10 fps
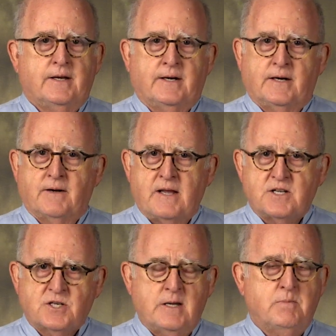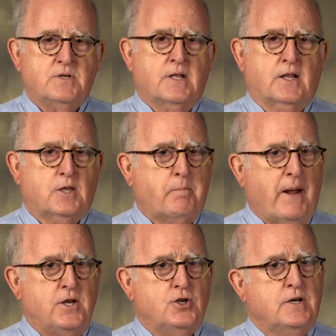it seems that the
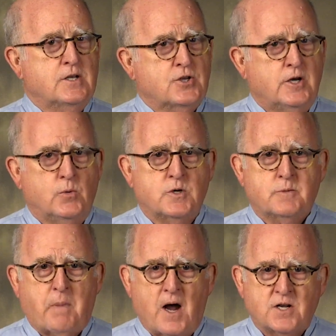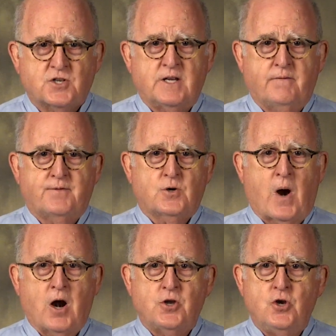patient is unresponsive to
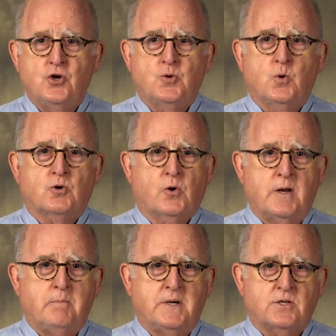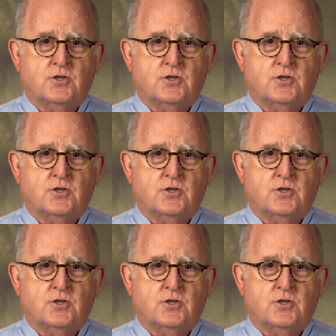our usual treatments,